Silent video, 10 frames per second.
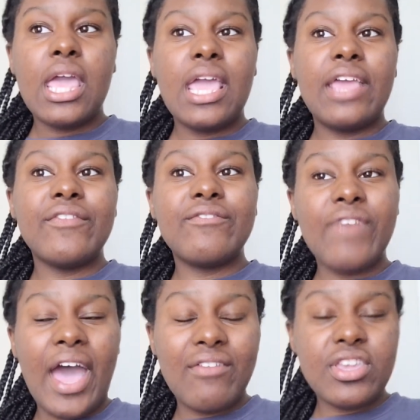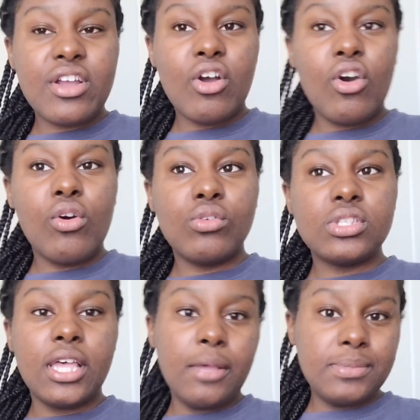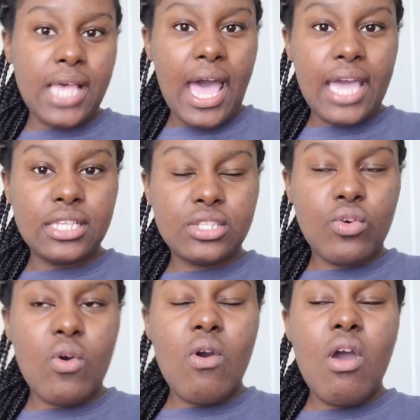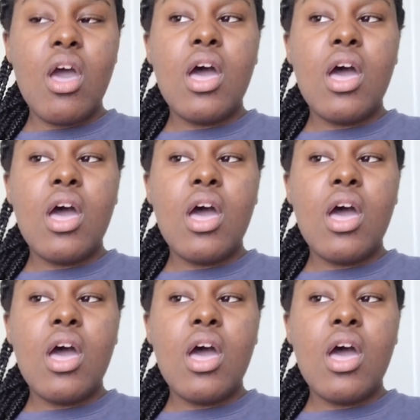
in five year olds up to high school.